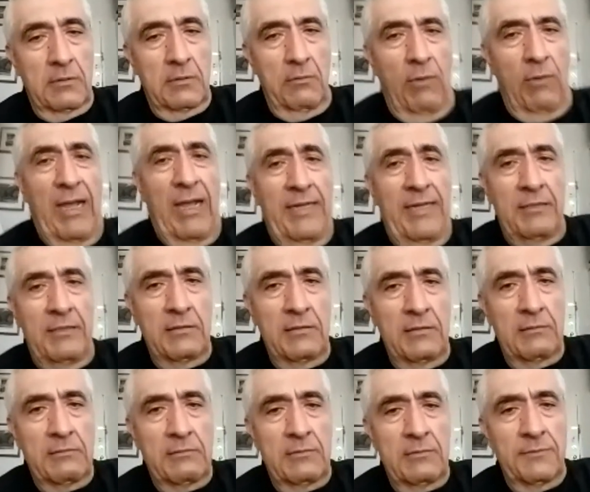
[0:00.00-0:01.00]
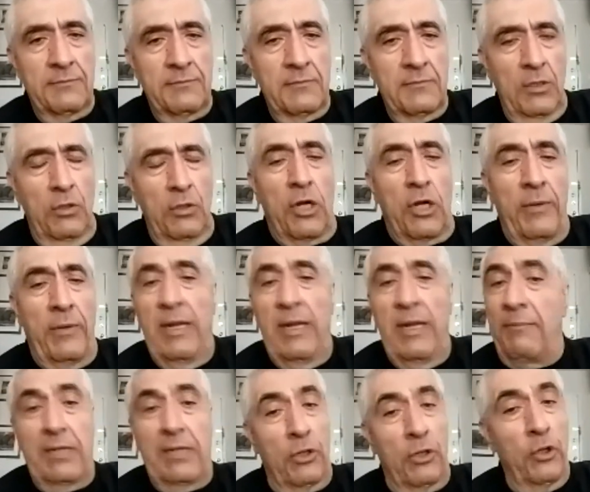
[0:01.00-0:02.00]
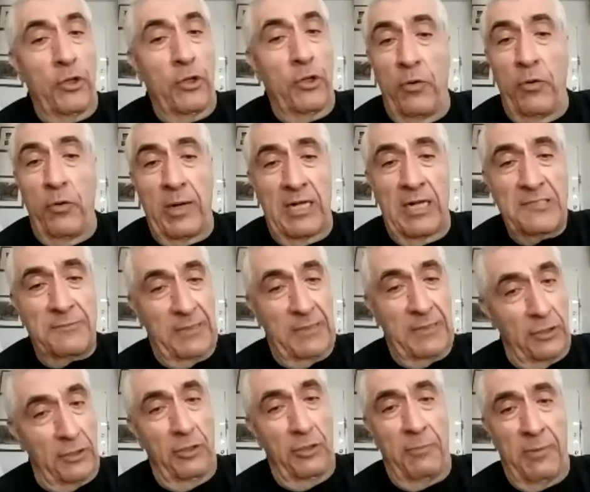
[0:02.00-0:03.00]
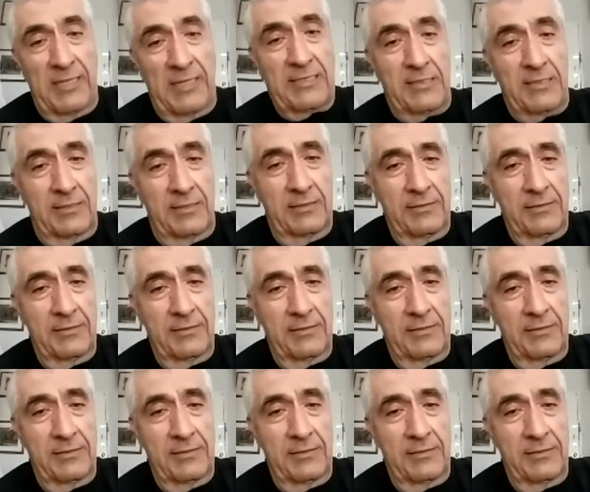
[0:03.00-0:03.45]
Why? Look away. I'm not going to look nowhere else but at your breast.